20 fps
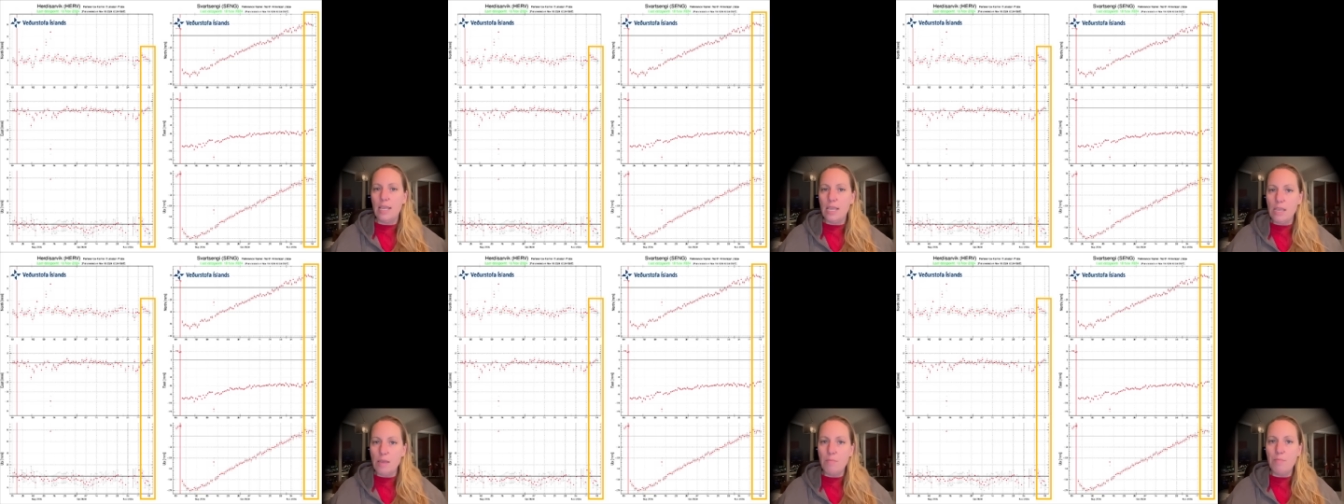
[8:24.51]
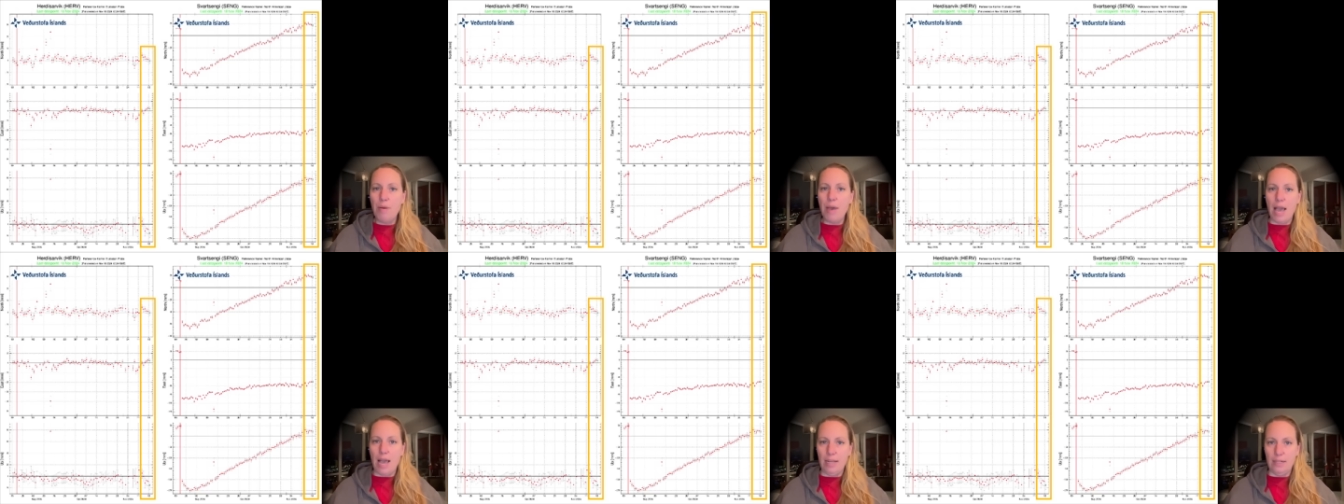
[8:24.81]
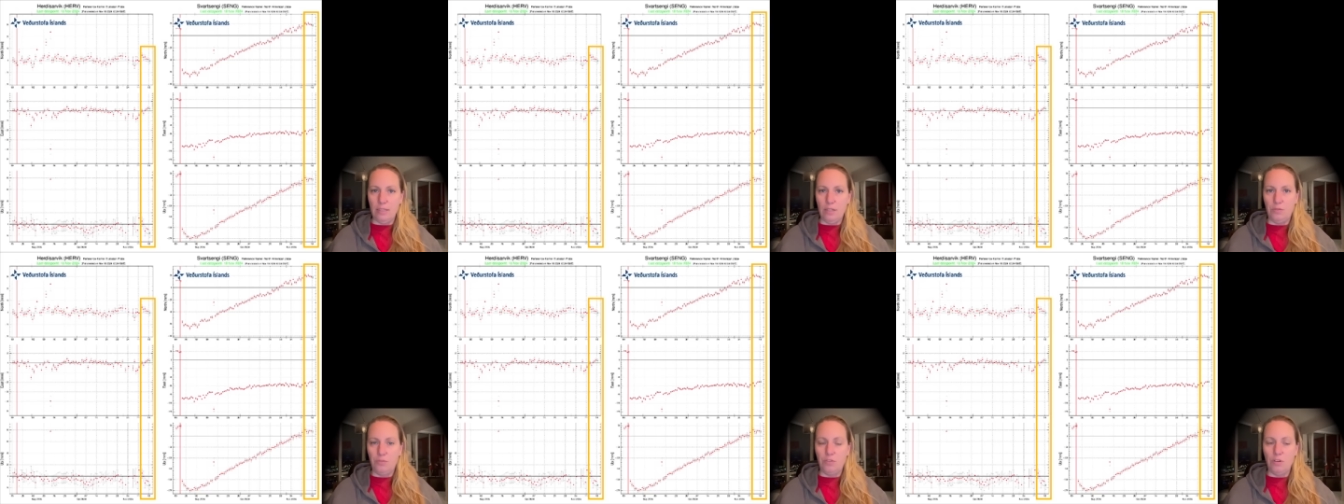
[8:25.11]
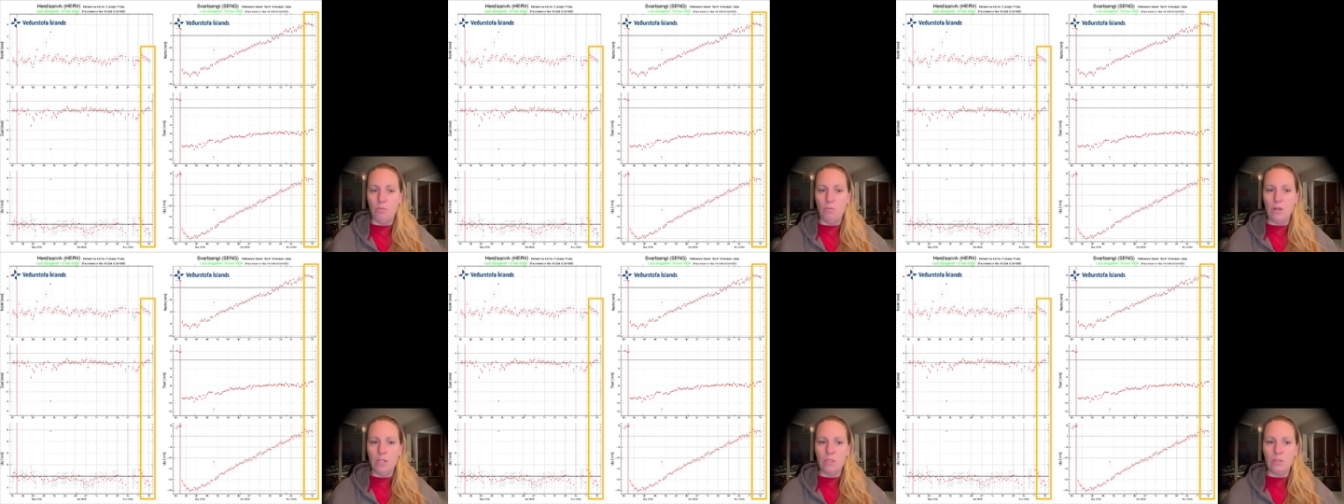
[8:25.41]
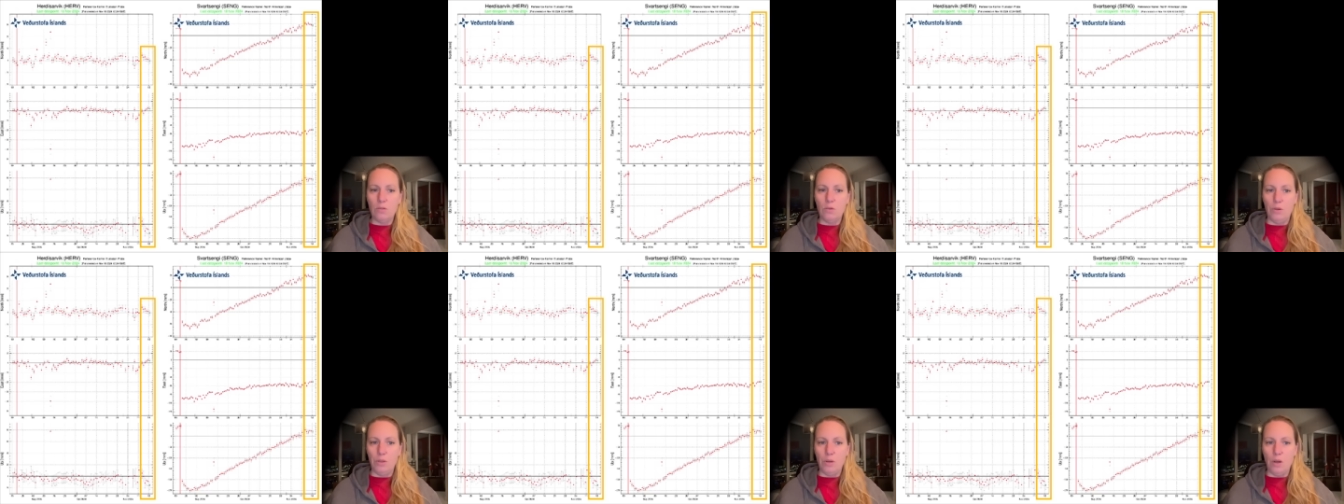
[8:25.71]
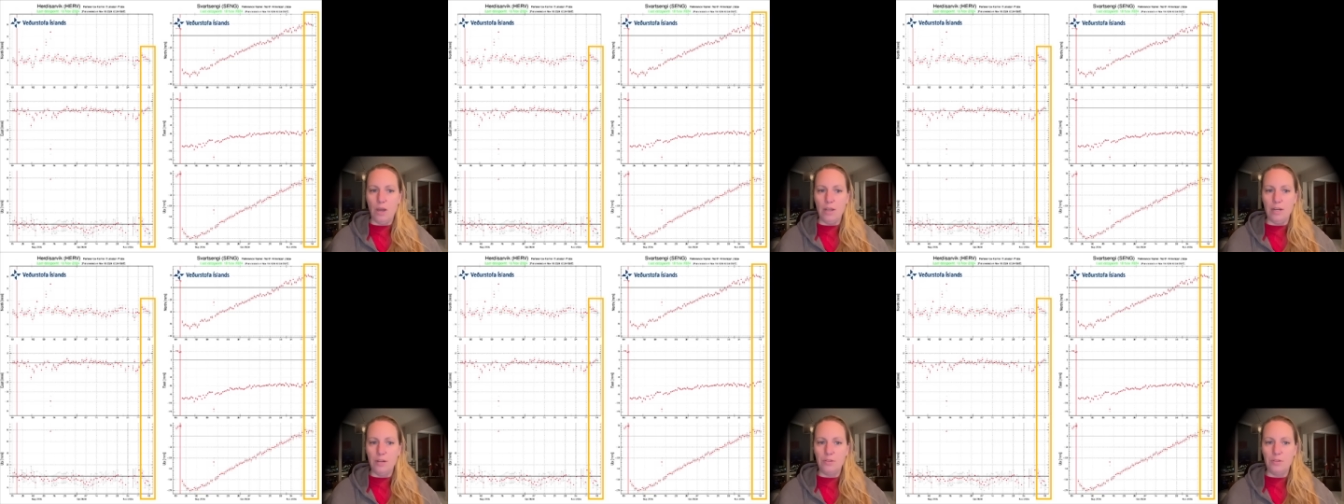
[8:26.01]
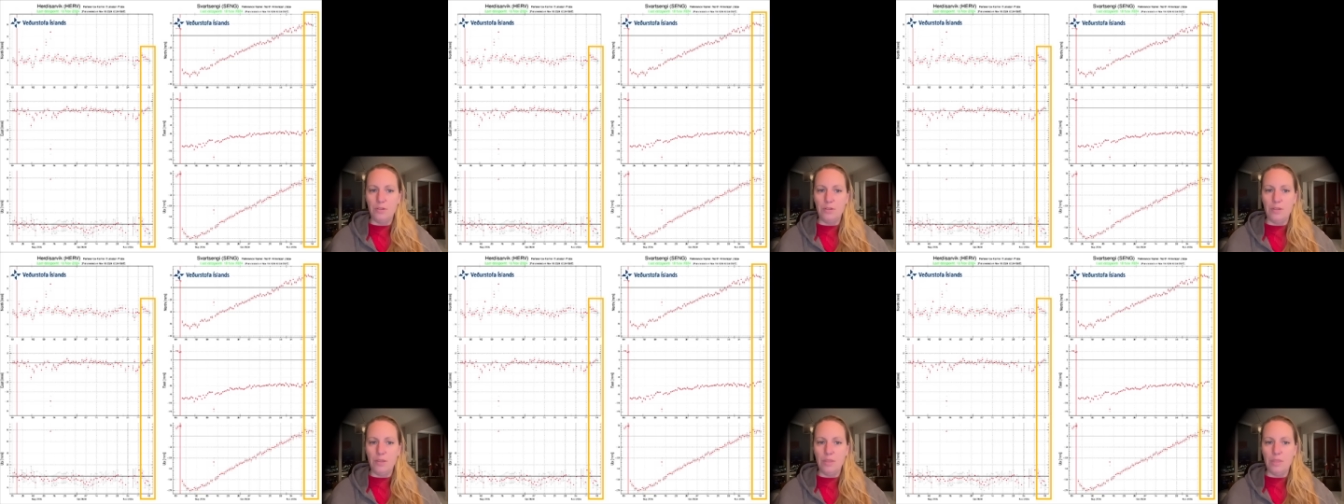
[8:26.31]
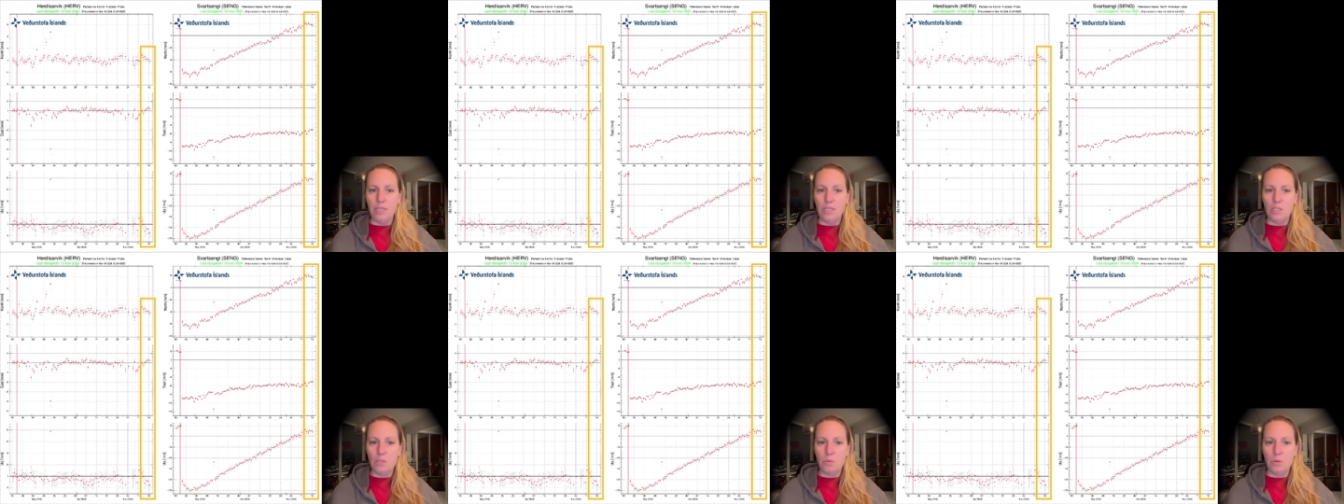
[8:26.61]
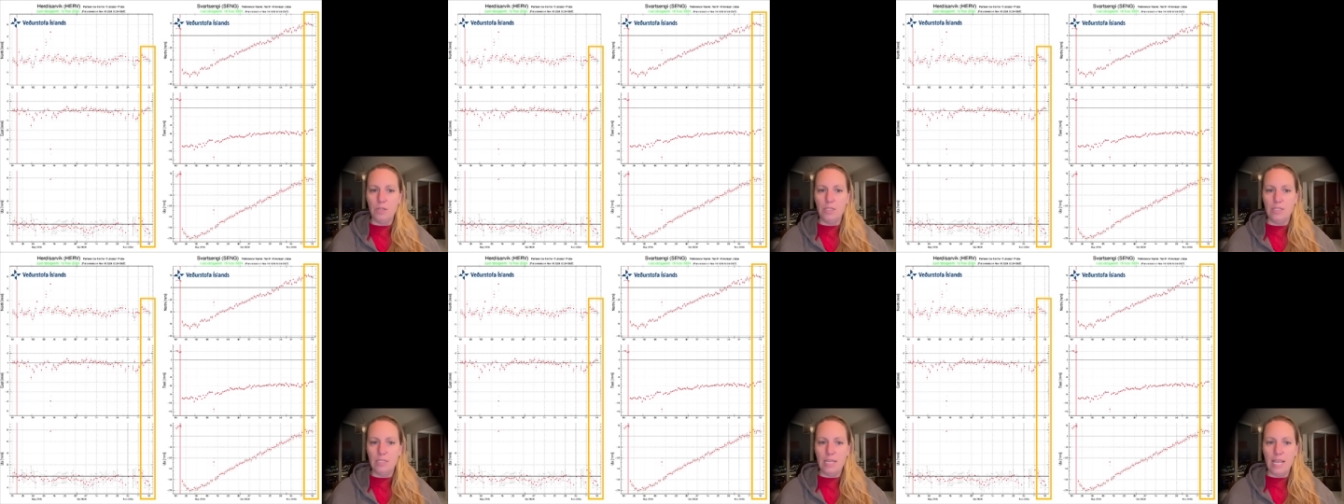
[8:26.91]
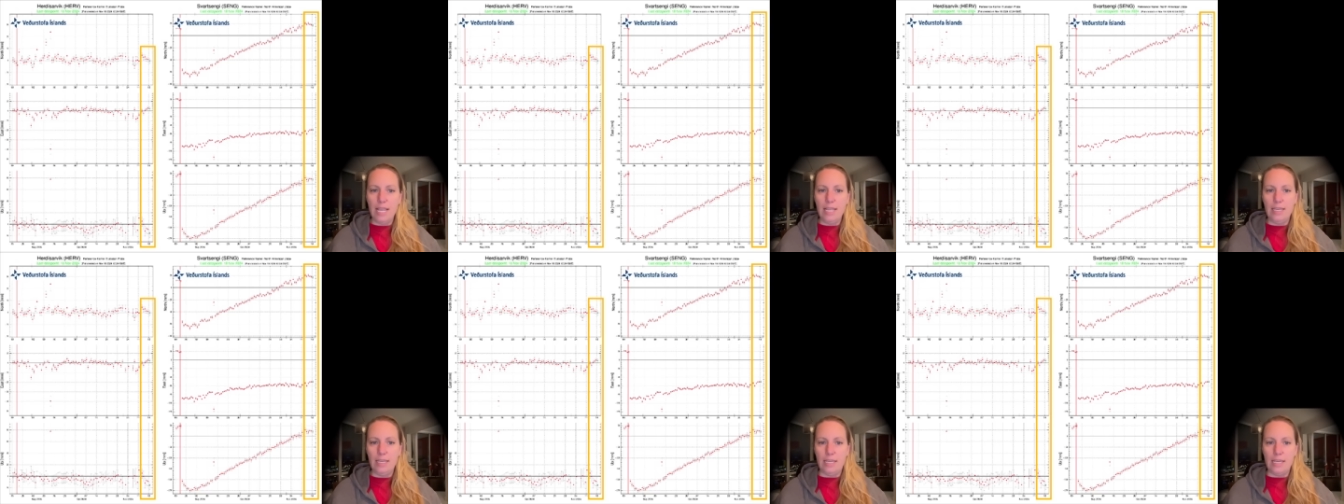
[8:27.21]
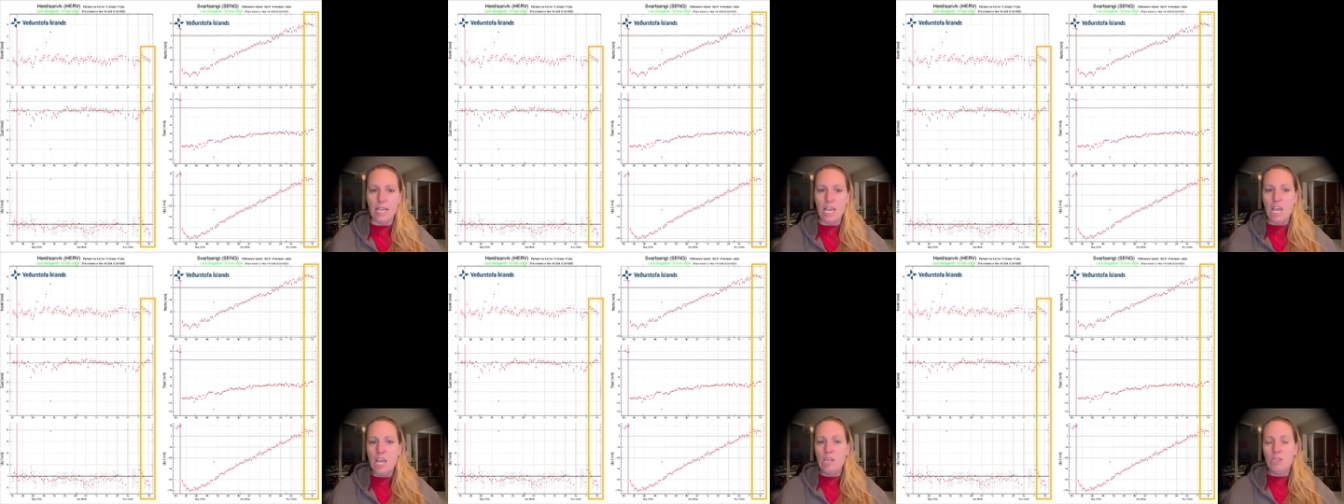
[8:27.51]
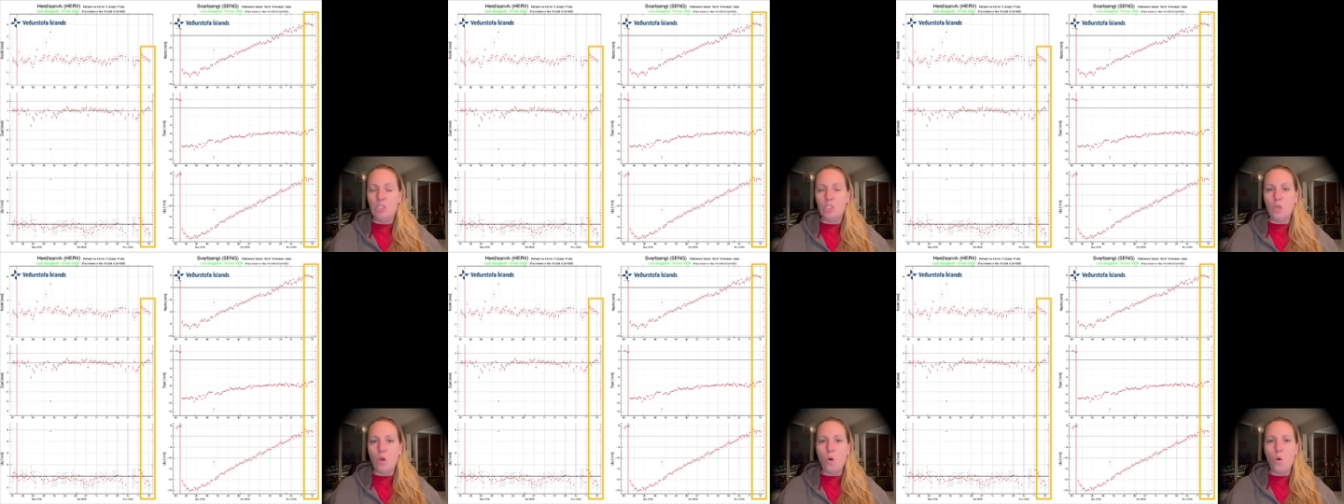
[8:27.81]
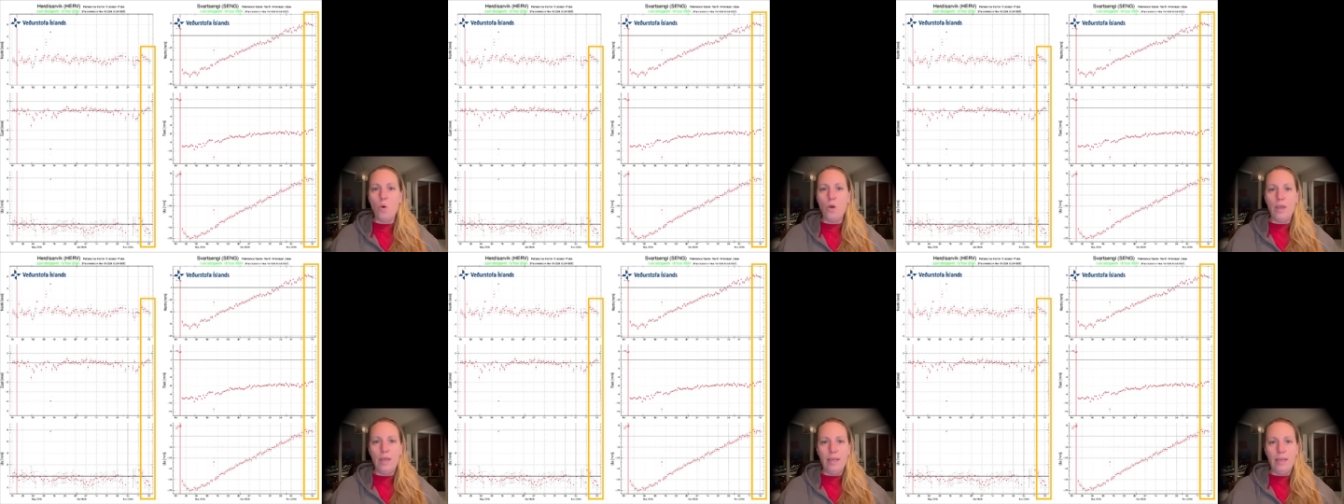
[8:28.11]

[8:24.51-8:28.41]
impacted from what's going on underneath Svartsengi. So